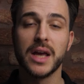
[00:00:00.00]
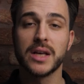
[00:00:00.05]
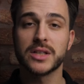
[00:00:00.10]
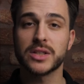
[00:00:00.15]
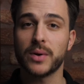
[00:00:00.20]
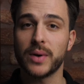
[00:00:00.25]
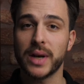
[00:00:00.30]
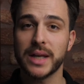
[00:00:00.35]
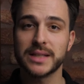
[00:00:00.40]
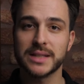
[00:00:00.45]

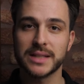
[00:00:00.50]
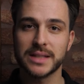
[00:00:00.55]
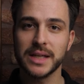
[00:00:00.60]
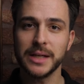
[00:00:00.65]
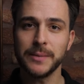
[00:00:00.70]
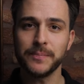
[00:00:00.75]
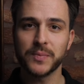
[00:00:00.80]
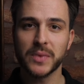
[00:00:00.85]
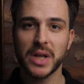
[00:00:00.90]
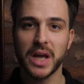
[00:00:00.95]
So let's
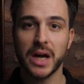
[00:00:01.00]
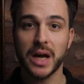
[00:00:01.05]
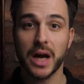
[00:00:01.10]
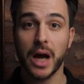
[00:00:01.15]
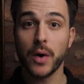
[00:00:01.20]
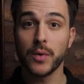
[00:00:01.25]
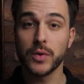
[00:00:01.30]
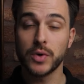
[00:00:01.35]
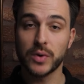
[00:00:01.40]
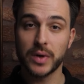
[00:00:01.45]
see
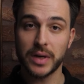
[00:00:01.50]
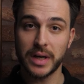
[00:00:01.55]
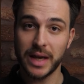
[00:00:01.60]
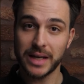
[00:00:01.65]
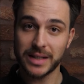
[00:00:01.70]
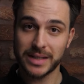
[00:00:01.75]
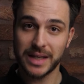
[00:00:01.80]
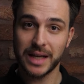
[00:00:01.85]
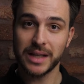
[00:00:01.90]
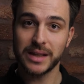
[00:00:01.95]
how you
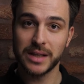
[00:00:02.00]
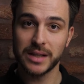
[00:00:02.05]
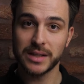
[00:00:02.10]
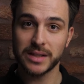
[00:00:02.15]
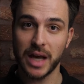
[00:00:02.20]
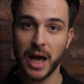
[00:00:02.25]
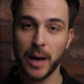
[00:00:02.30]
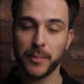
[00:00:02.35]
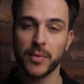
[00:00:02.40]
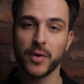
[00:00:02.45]
can set
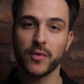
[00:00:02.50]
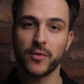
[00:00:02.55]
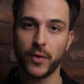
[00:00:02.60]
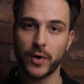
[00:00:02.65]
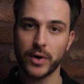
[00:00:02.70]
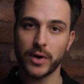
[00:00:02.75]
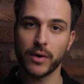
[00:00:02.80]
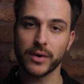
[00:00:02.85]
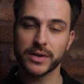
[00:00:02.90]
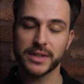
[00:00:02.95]
this up
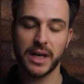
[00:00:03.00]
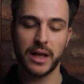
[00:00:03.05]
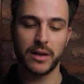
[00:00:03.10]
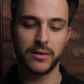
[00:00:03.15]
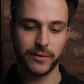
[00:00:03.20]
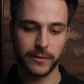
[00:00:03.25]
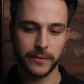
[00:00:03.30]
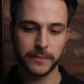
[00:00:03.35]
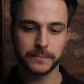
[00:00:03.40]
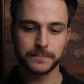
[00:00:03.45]
for
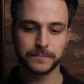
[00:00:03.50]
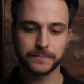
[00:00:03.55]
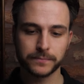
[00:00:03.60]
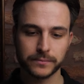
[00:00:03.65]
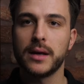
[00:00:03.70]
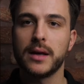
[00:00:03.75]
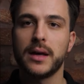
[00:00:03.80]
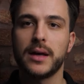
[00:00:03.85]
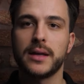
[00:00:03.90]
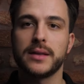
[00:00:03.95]
yourself.
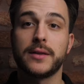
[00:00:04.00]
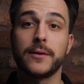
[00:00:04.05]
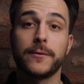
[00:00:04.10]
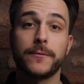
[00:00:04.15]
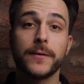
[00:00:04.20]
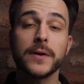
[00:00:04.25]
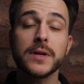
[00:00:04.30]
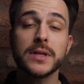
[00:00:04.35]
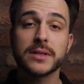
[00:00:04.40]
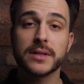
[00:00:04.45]
The
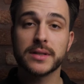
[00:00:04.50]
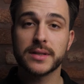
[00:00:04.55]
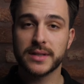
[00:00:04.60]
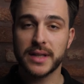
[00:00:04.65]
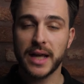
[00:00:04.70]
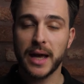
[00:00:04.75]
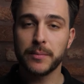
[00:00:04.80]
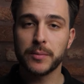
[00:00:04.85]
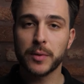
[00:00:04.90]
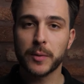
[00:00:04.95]
first
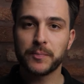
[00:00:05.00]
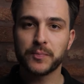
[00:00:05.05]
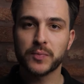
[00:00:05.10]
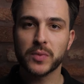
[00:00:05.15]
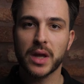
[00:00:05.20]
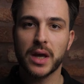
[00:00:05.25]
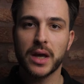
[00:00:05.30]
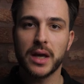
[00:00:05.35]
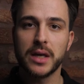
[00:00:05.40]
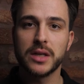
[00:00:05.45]
step
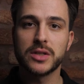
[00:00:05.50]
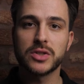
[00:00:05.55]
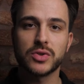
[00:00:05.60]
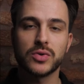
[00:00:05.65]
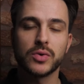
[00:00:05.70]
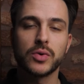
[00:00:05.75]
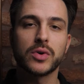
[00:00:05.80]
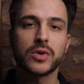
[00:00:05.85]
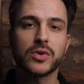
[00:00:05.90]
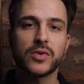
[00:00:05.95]
is
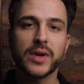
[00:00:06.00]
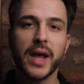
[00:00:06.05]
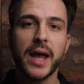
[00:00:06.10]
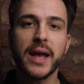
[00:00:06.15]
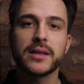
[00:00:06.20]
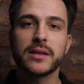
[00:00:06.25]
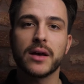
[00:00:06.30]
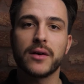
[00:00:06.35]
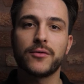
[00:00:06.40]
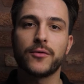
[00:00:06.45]
to
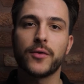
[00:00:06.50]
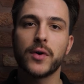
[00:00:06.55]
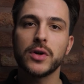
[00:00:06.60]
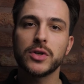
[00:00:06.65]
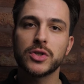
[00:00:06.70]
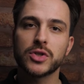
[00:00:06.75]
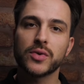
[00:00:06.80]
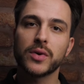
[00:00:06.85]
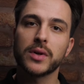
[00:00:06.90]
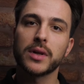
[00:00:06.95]
create a
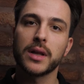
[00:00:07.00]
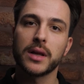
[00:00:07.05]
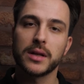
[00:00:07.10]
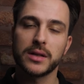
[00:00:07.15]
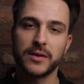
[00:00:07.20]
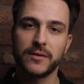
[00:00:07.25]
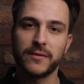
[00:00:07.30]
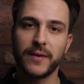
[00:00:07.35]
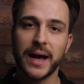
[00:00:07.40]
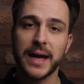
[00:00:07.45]
virtual
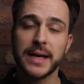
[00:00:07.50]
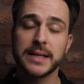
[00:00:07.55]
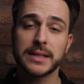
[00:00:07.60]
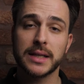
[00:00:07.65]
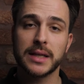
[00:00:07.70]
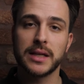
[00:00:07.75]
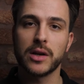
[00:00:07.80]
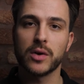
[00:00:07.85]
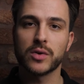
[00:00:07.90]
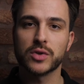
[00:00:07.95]

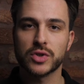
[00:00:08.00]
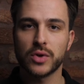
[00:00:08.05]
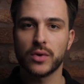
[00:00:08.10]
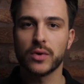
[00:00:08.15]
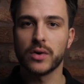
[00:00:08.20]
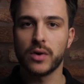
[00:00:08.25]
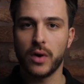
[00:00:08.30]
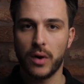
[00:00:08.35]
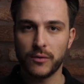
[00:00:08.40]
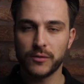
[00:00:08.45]
device in
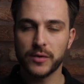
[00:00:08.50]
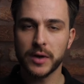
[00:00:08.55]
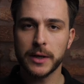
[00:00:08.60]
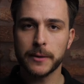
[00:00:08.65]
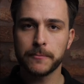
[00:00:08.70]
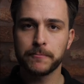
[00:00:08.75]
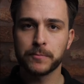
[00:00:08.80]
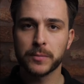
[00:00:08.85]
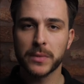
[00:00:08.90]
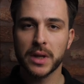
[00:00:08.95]
Loxone config
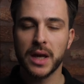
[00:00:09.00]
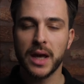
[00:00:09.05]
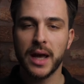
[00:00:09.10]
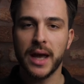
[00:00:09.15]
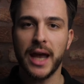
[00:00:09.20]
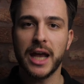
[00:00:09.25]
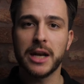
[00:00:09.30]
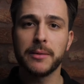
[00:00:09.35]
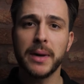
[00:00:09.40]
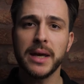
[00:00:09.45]

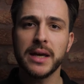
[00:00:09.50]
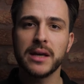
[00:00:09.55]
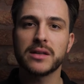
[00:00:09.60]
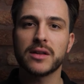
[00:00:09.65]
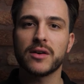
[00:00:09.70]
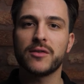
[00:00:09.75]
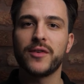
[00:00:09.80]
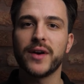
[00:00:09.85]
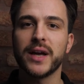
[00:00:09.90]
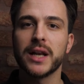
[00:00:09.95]
and make
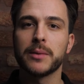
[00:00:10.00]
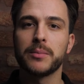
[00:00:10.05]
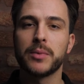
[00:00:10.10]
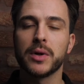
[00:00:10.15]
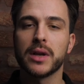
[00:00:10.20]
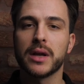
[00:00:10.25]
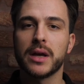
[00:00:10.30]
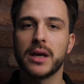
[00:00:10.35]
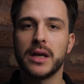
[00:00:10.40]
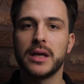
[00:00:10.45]
it
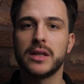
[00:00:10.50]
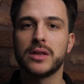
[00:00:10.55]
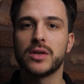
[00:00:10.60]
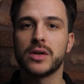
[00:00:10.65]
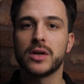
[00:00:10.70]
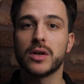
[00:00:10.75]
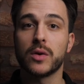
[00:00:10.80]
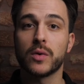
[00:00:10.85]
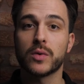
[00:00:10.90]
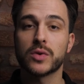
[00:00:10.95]
available in
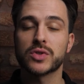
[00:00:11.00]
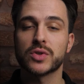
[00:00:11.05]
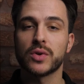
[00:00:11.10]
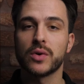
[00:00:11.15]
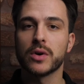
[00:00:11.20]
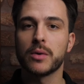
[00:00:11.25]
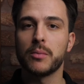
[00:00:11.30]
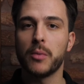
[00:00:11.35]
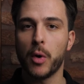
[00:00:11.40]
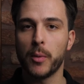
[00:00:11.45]
the
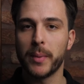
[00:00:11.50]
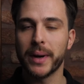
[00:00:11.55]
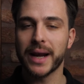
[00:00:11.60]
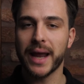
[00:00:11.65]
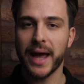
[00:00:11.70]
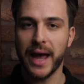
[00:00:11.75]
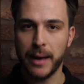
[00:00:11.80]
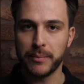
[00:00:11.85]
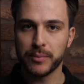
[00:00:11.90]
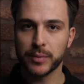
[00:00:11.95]
Loxone
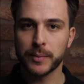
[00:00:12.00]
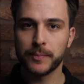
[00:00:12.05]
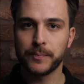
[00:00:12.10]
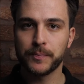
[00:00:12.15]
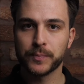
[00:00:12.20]
mobile app.